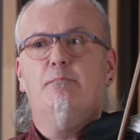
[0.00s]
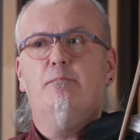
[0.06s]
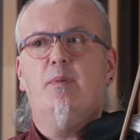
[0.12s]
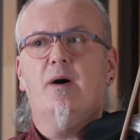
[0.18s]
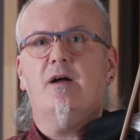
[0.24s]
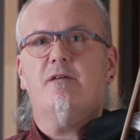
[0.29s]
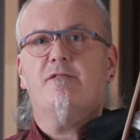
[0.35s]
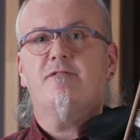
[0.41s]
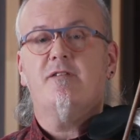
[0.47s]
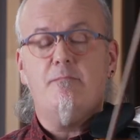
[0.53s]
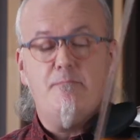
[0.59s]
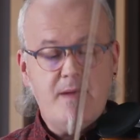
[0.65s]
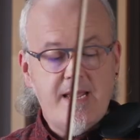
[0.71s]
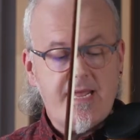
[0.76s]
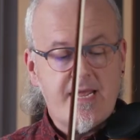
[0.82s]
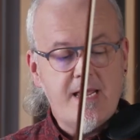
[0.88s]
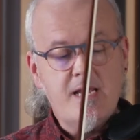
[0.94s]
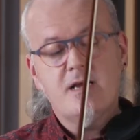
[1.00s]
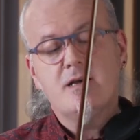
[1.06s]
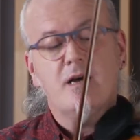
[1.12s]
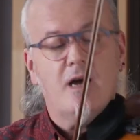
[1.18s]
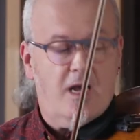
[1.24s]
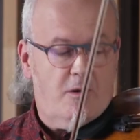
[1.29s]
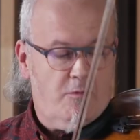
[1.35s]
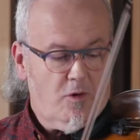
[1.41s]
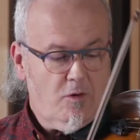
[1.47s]
But for me,
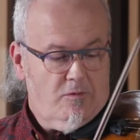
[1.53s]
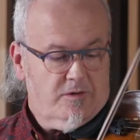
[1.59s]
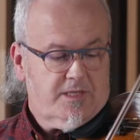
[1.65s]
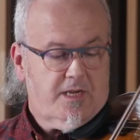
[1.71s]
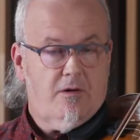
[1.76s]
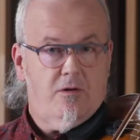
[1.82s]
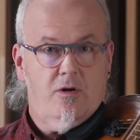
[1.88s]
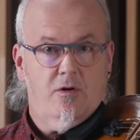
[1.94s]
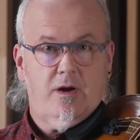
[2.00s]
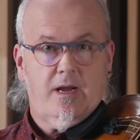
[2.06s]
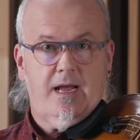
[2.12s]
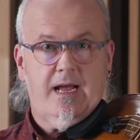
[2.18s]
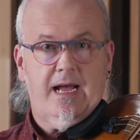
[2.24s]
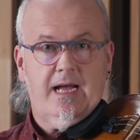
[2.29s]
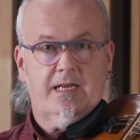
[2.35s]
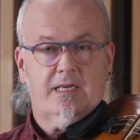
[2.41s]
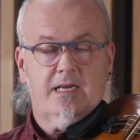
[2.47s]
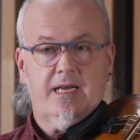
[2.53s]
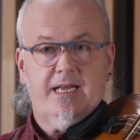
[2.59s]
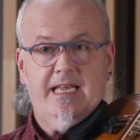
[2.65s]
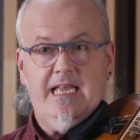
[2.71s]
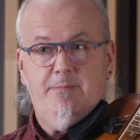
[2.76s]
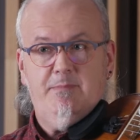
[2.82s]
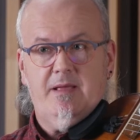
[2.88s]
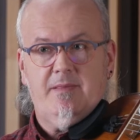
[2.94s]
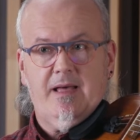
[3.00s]
I would also look at
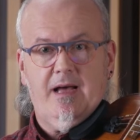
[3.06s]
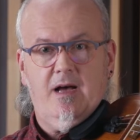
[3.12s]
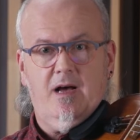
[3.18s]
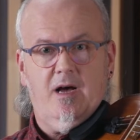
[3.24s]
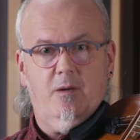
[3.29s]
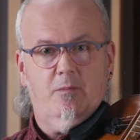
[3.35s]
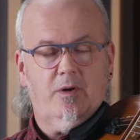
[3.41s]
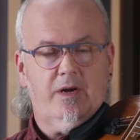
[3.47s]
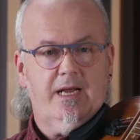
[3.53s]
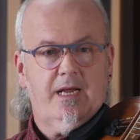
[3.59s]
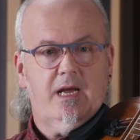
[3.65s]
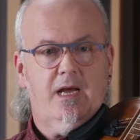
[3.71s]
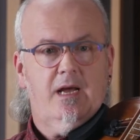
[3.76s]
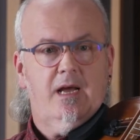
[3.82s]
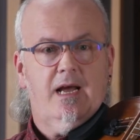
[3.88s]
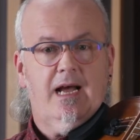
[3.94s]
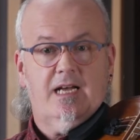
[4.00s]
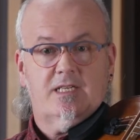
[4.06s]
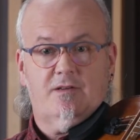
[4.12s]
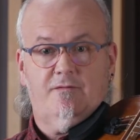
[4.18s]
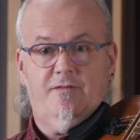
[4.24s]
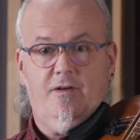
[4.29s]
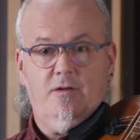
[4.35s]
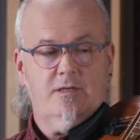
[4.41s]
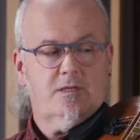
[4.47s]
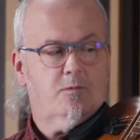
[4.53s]
keeping that harmonic as a
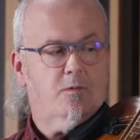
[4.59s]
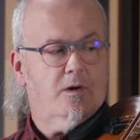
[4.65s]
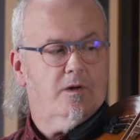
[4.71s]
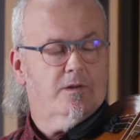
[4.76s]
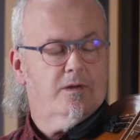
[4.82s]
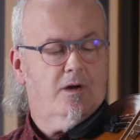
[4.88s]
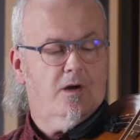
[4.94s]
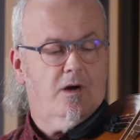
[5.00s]
false one